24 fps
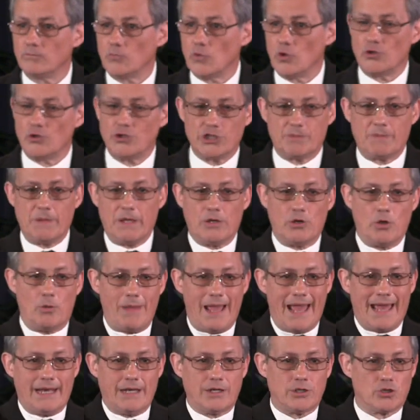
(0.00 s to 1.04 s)
You'll just be a
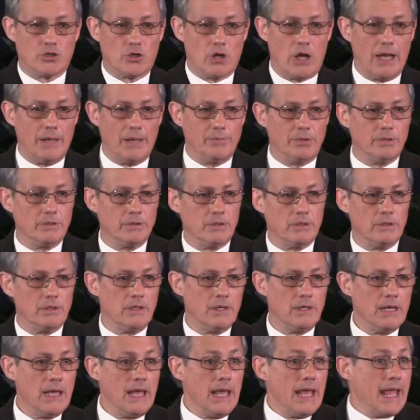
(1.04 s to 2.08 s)
nomadic tribe.
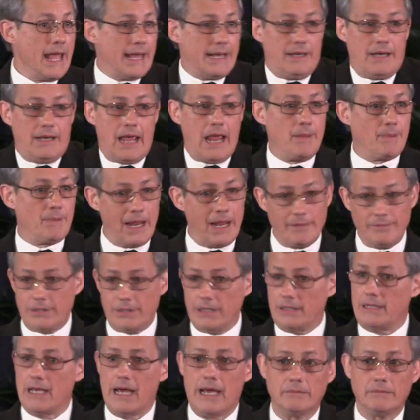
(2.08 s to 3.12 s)
And Abraham
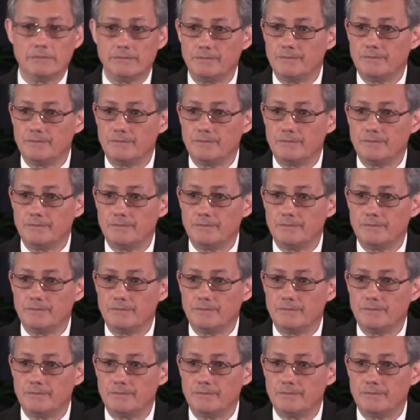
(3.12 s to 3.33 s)
did that.